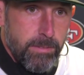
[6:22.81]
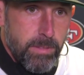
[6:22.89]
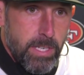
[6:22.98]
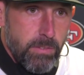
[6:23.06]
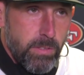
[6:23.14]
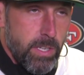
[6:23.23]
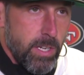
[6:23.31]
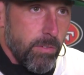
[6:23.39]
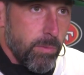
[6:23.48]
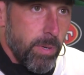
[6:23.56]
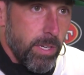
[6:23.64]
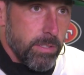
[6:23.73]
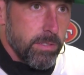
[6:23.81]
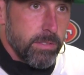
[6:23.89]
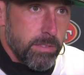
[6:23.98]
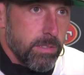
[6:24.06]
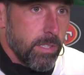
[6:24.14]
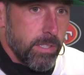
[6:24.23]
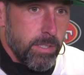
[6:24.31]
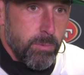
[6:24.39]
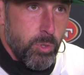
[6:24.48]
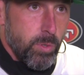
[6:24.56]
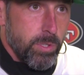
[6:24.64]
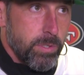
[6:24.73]
can't say enough about
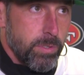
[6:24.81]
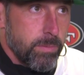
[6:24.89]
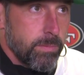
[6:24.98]
George.